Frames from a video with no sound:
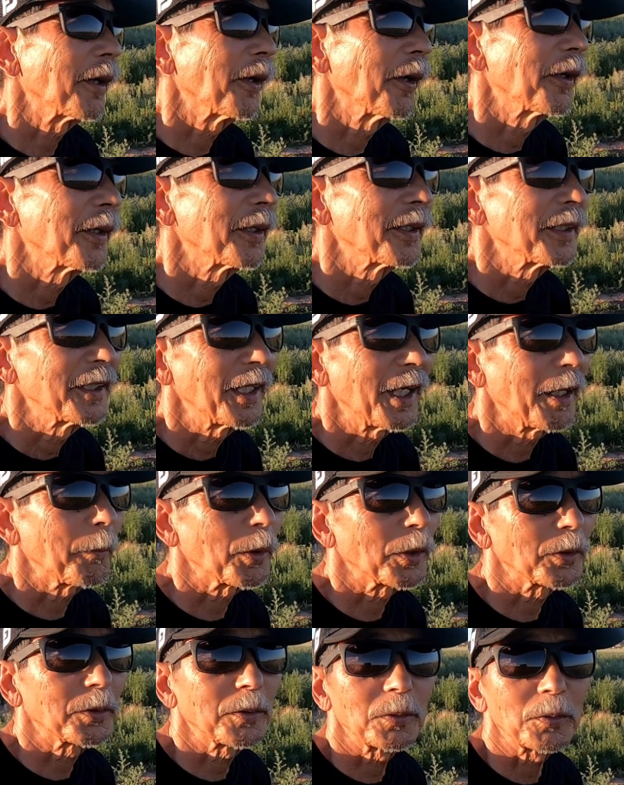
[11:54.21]
oh,
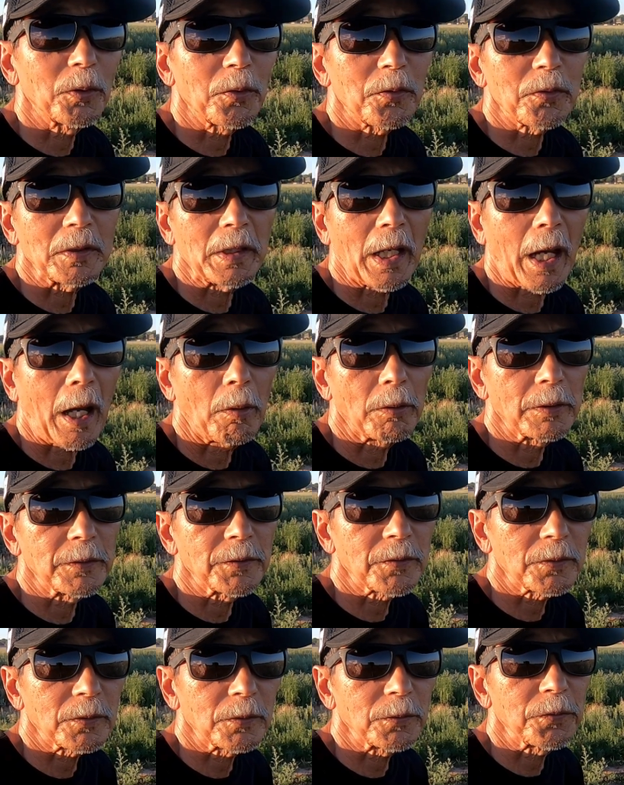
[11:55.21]
about two or three
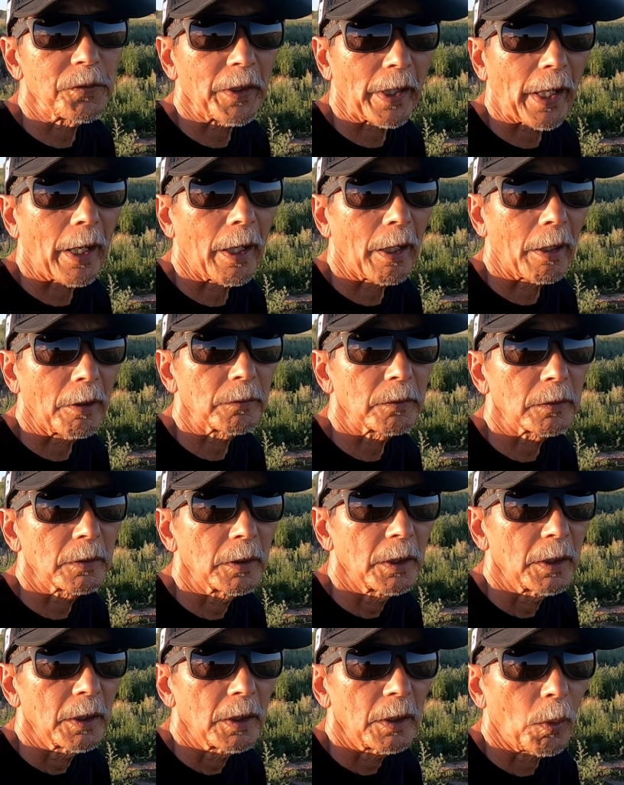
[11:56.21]
hours to figure out
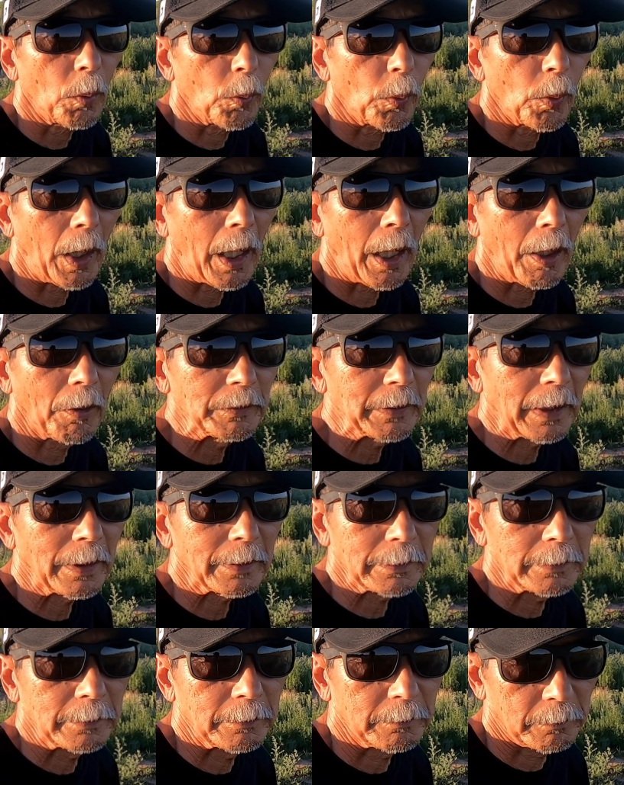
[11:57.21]
how
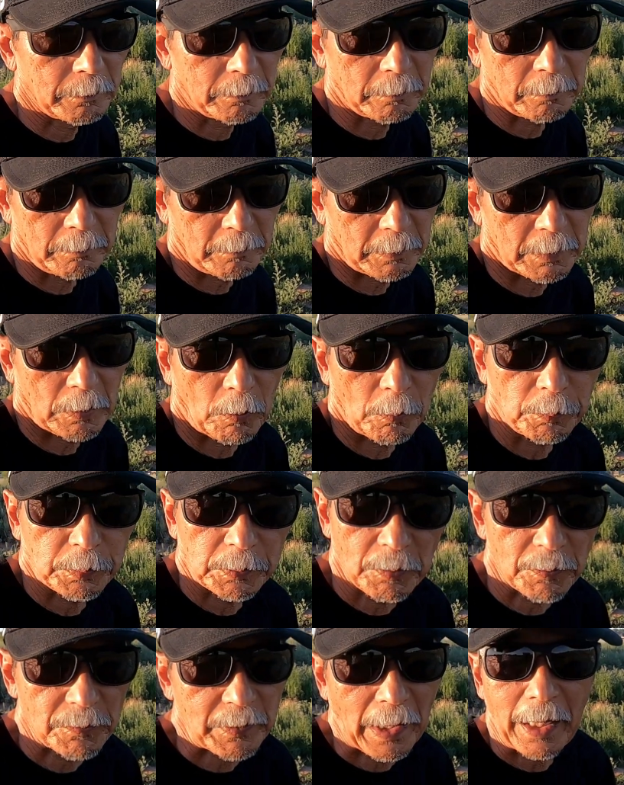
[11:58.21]
that, you know,
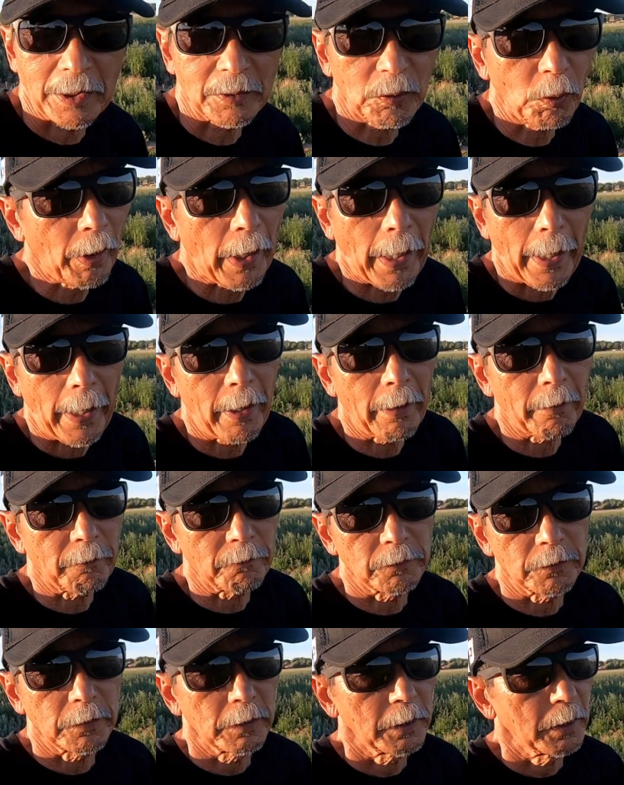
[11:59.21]
because I don't have